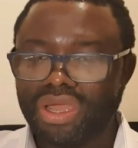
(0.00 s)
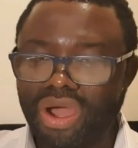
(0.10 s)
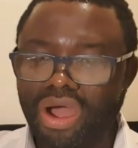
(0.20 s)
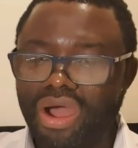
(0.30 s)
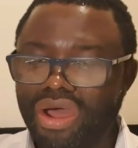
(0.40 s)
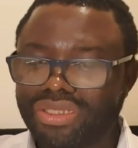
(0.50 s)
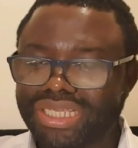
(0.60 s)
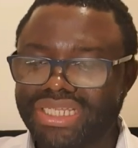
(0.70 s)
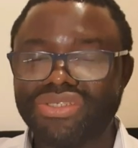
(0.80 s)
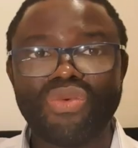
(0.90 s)

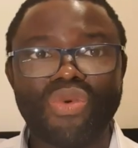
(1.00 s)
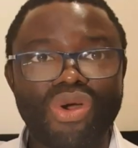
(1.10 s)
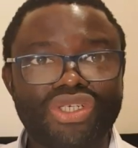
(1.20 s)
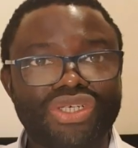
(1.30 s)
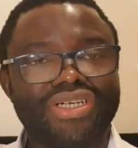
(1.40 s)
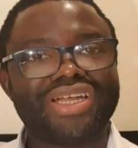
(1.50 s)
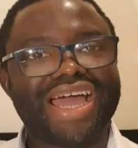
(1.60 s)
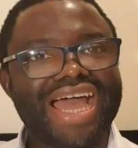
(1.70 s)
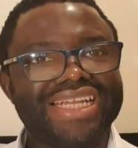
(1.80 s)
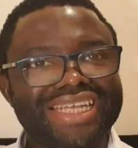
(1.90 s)
God is a
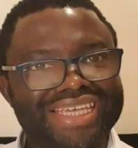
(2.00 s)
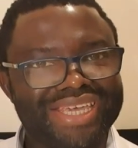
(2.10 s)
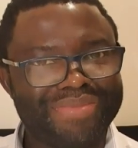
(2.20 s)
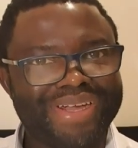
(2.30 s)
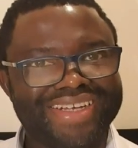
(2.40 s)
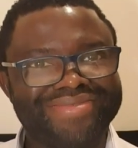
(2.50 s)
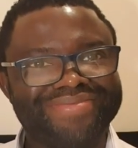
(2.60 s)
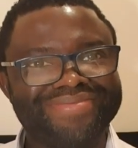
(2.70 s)
watcher and a keeper.